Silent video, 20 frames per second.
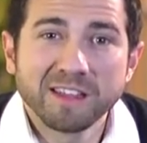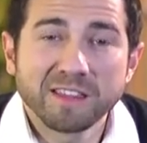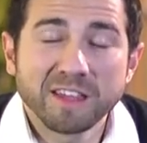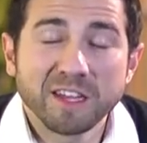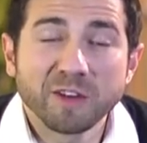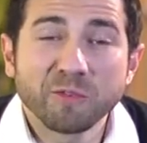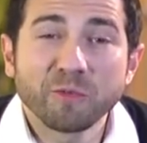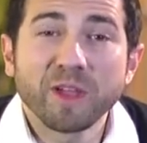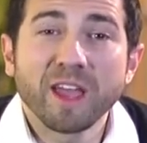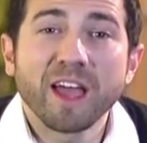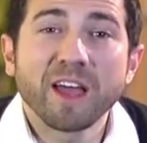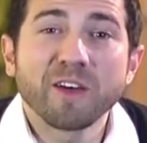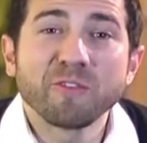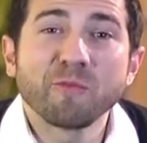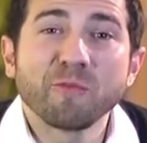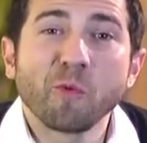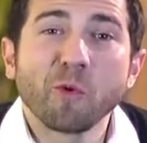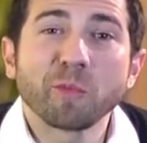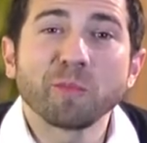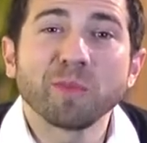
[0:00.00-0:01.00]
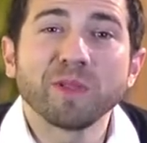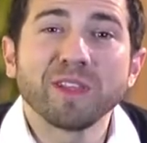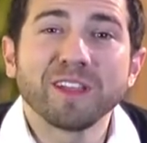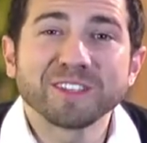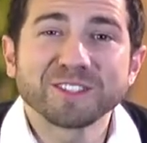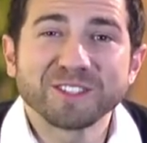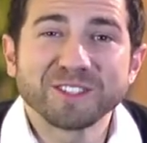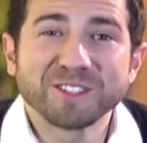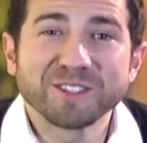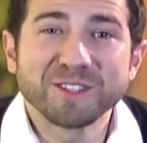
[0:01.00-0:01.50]
Then if we have more
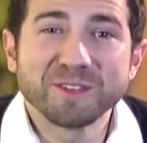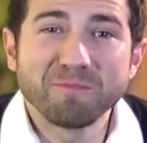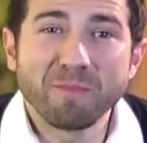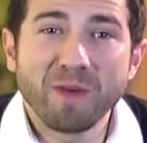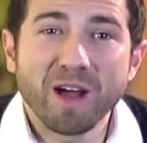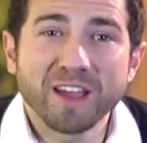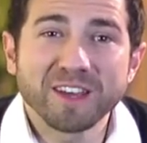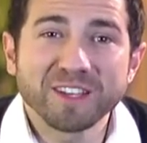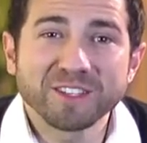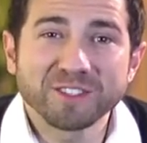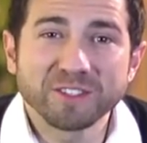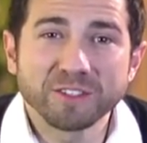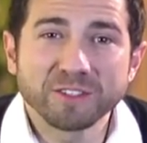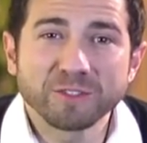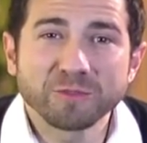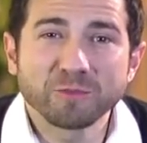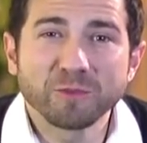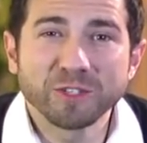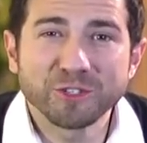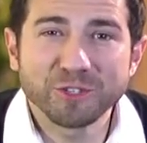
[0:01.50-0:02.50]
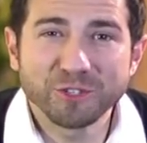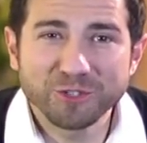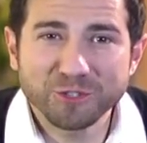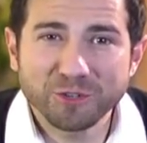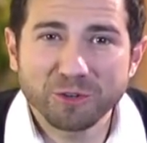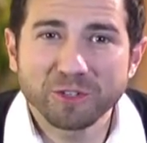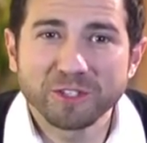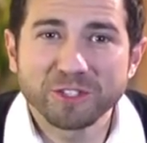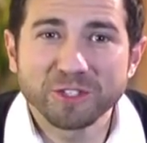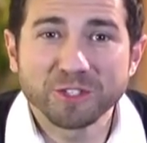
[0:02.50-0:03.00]
pluses than minuses, we should
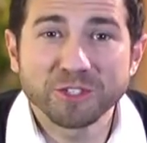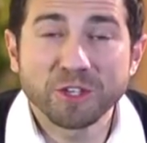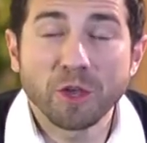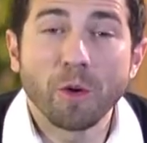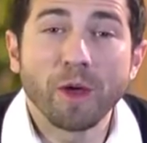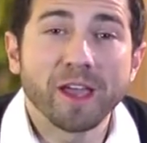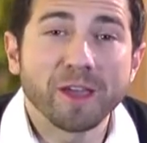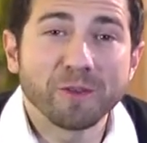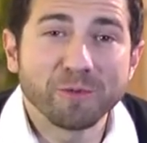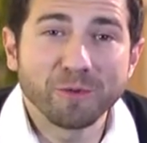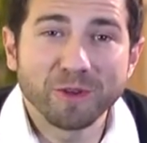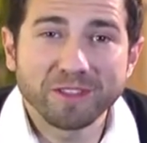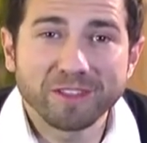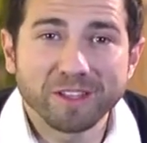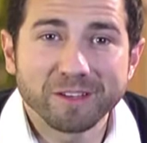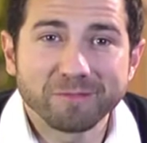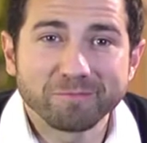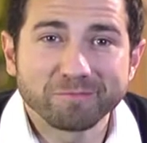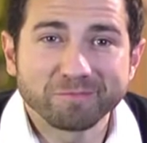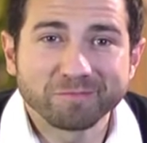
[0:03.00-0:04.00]
surely just go ahead with it.